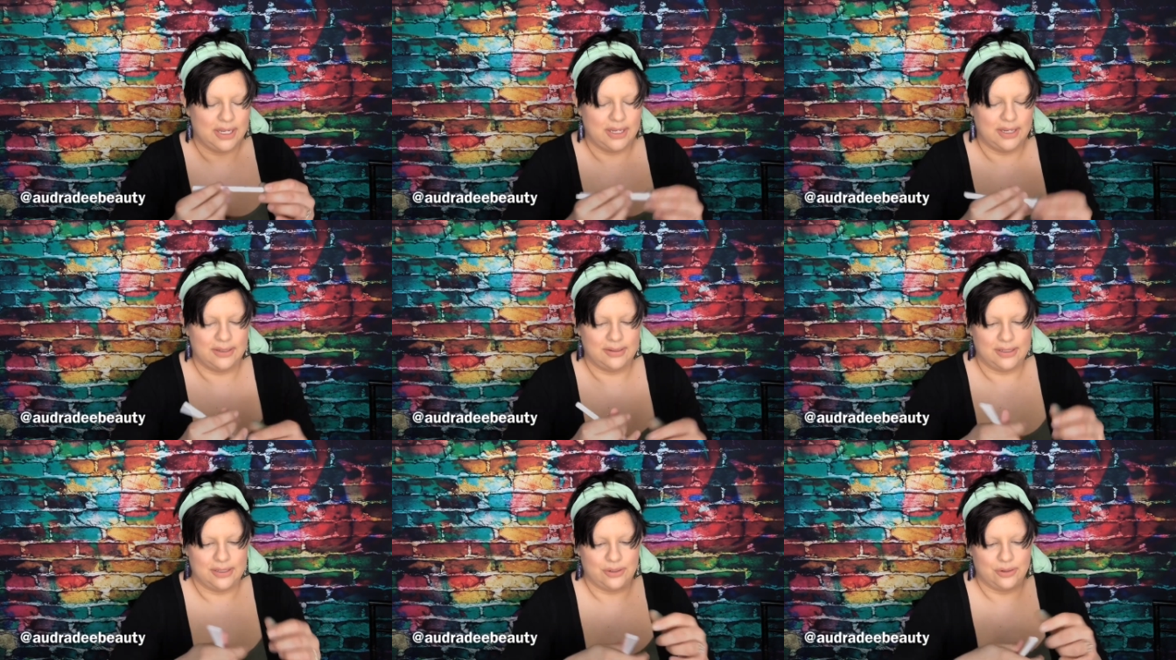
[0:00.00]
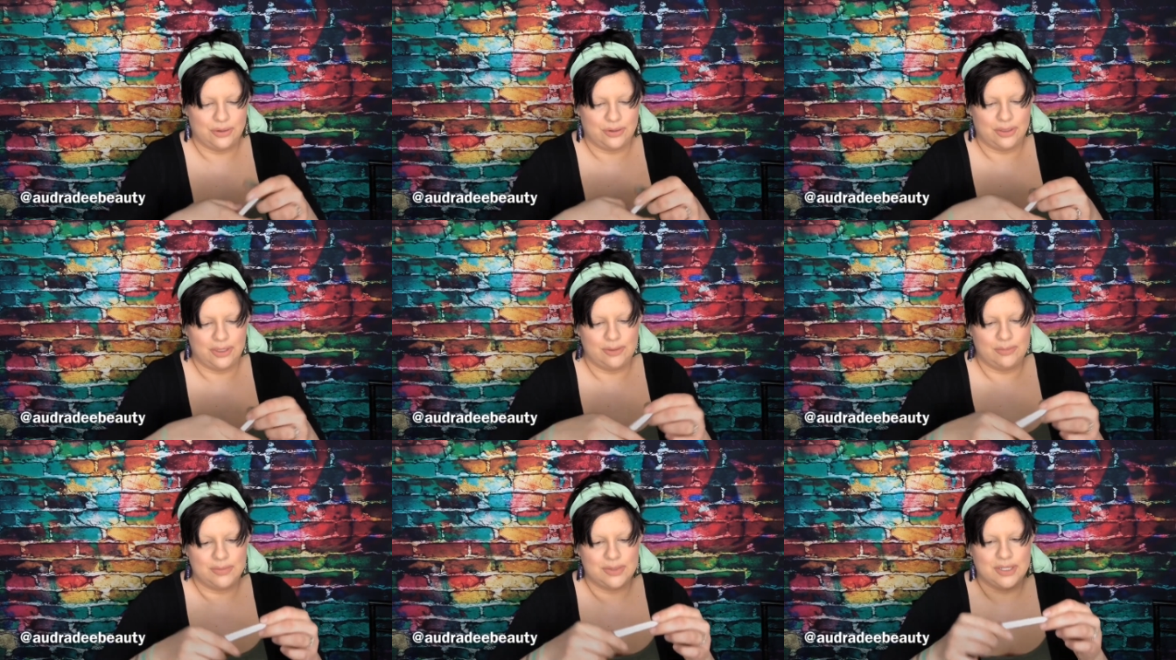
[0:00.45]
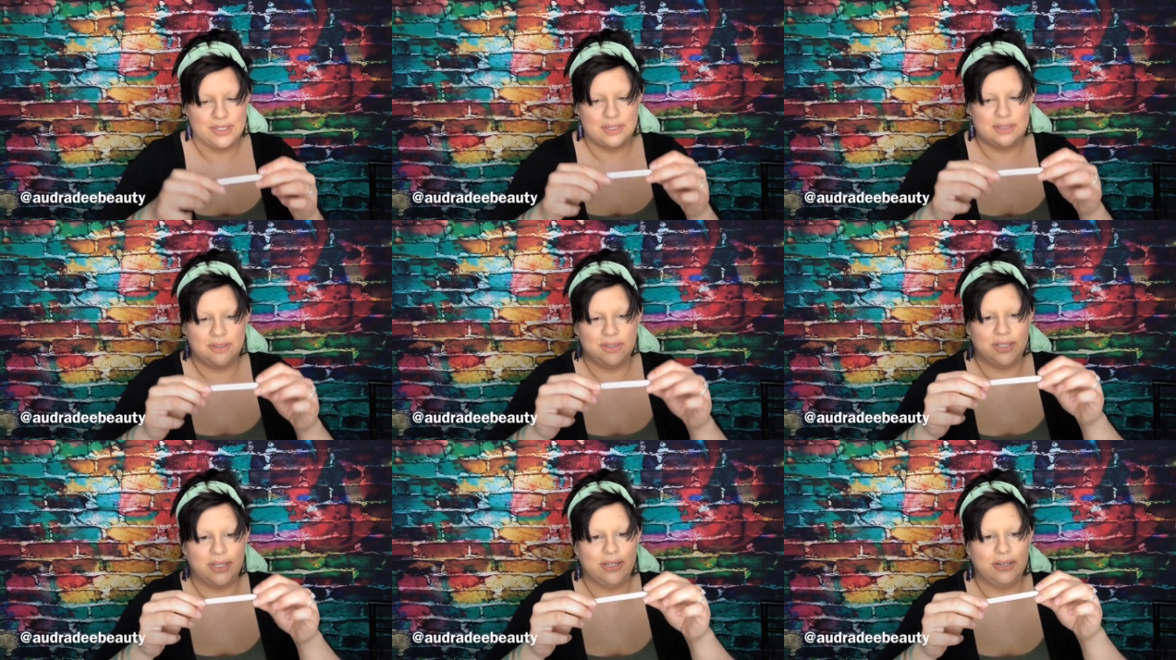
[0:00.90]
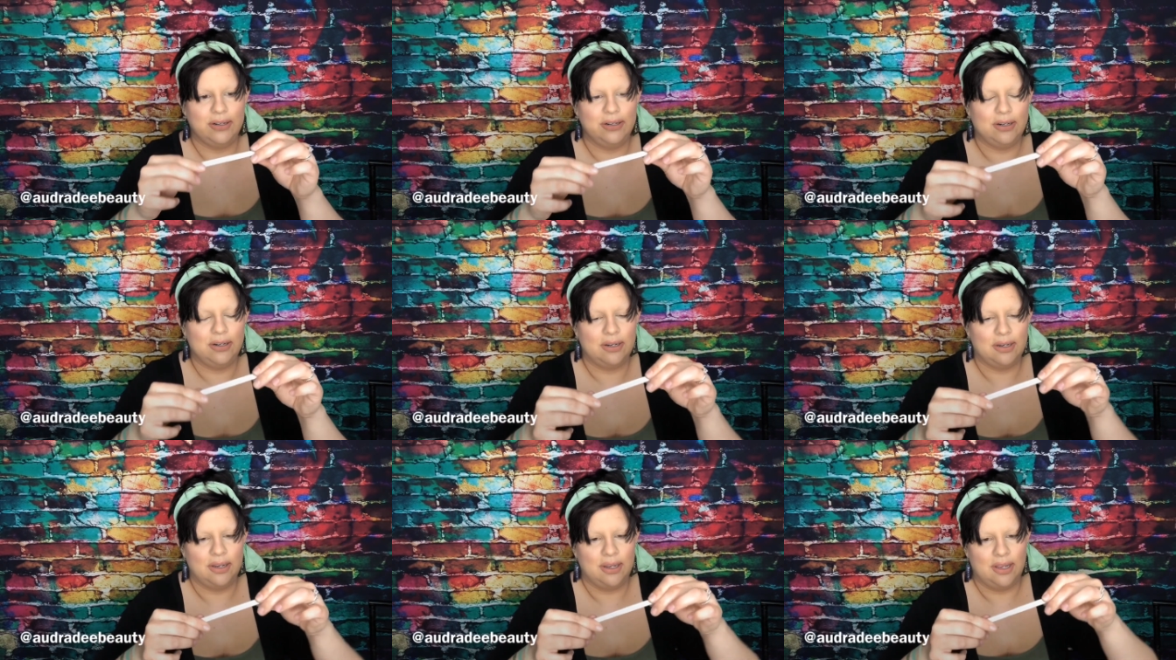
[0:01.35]
It's a cream gel
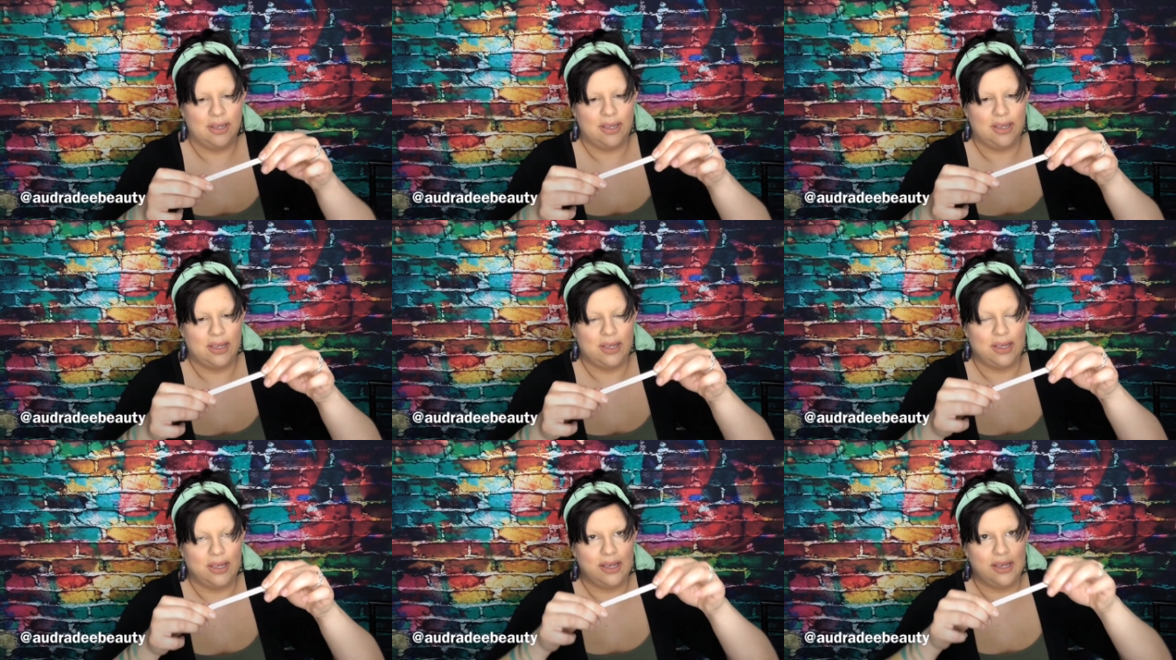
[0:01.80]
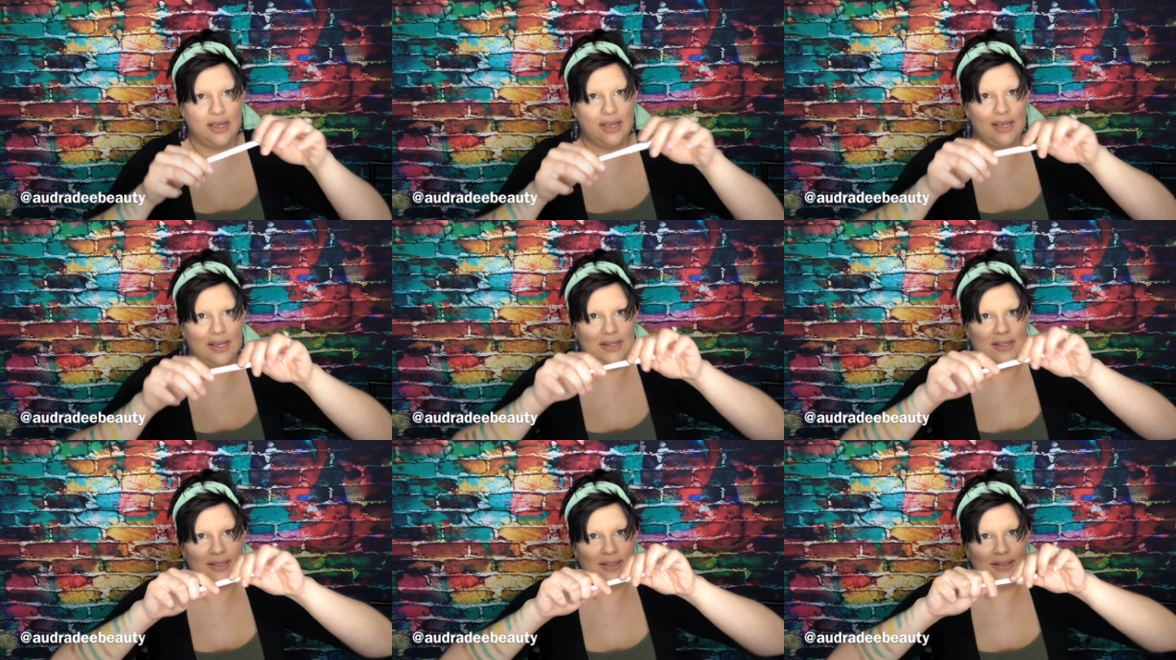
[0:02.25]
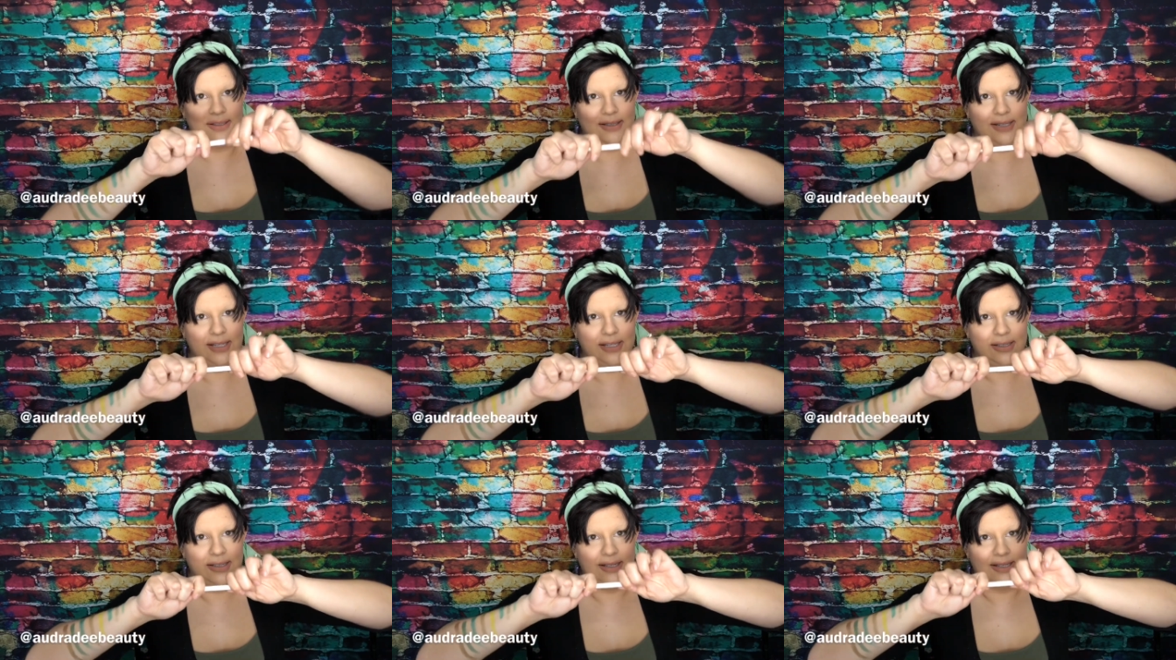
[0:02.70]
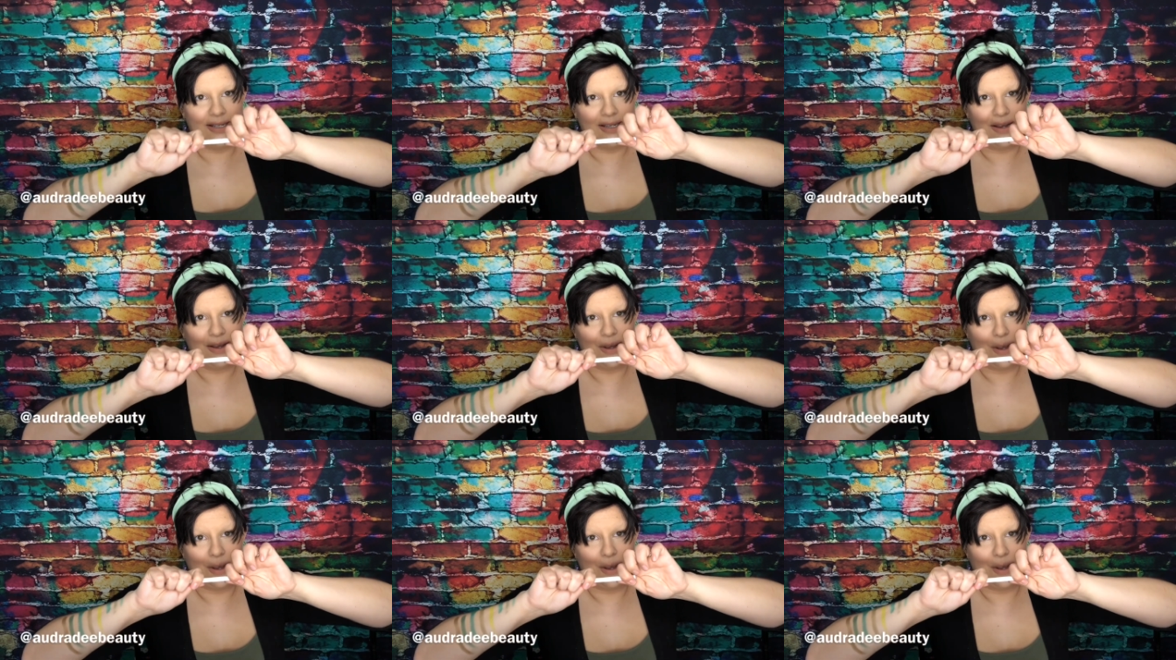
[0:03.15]
liner. And let's take a look.